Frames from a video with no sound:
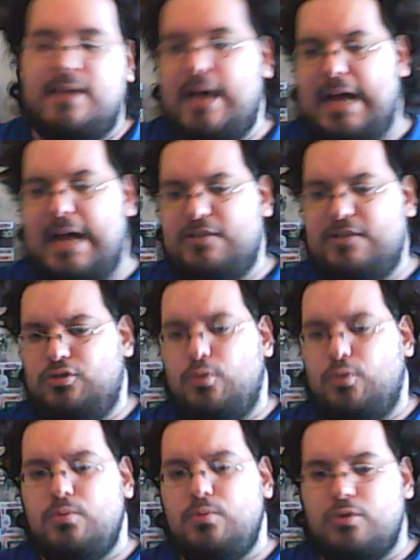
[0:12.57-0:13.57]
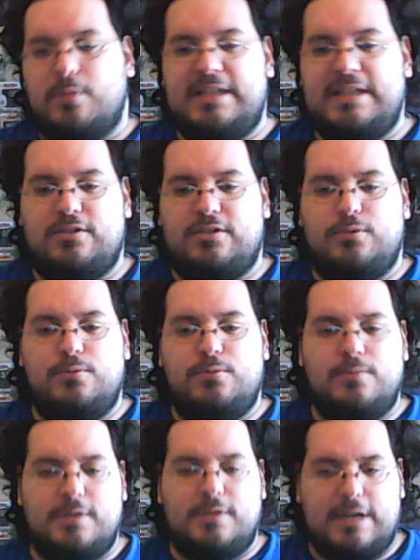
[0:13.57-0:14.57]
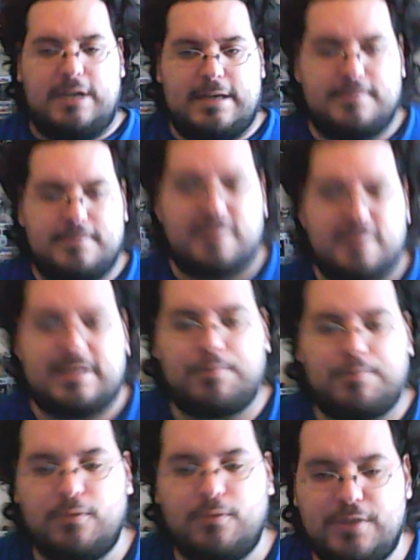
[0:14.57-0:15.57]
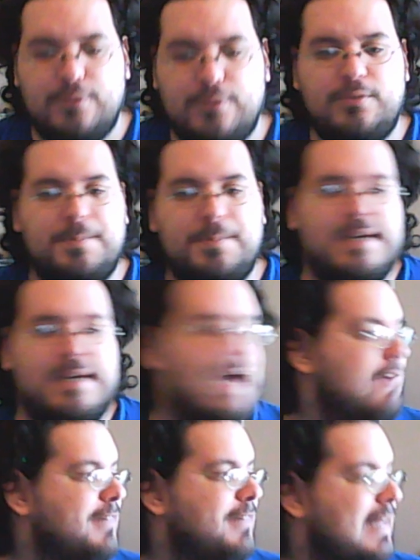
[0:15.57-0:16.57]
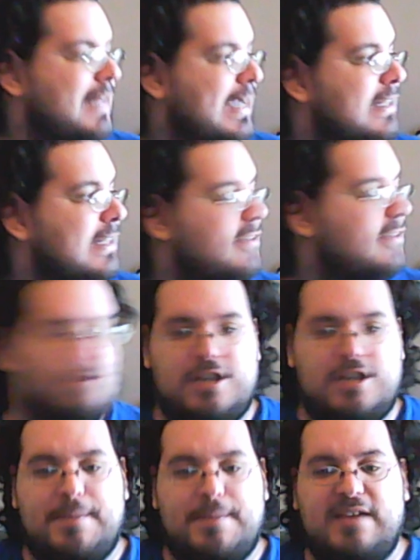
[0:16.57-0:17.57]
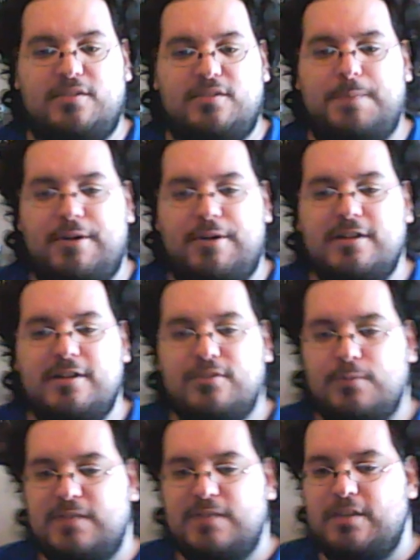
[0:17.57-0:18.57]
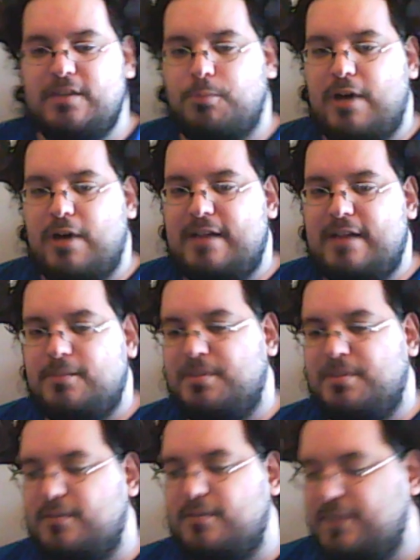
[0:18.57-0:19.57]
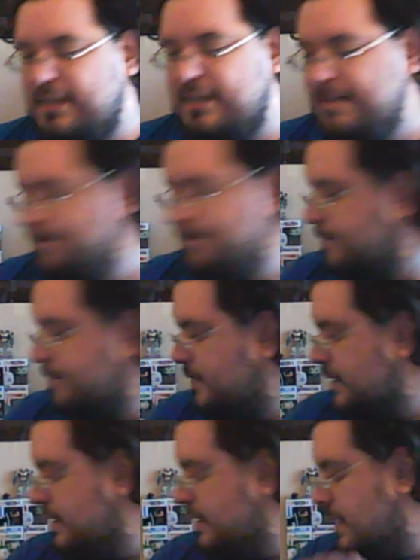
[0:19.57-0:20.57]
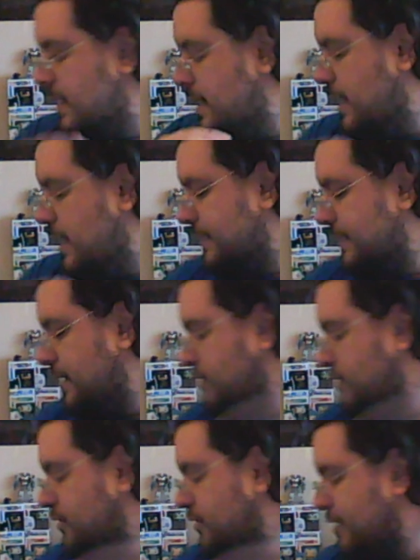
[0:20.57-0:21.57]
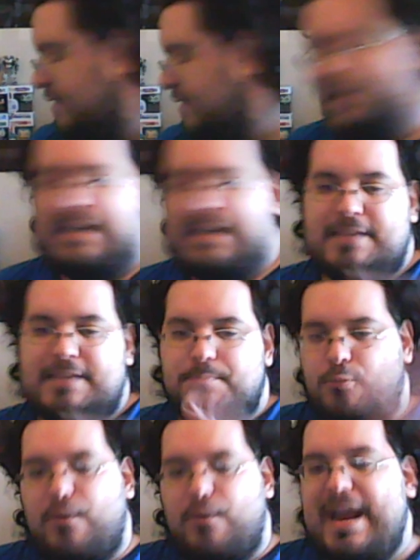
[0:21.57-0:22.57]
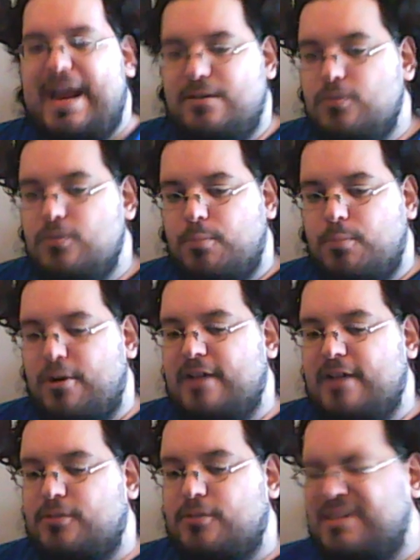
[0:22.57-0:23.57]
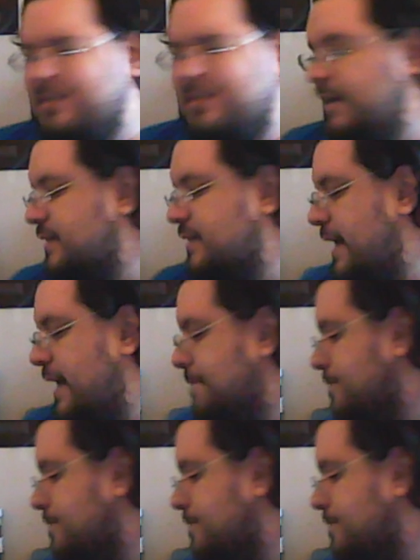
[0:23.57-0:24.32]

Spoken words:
I don't normally do these type of reviews, but I felt like I needed to share my experience with these products specifically. Now these aren't exactly any brand new products or anything like that,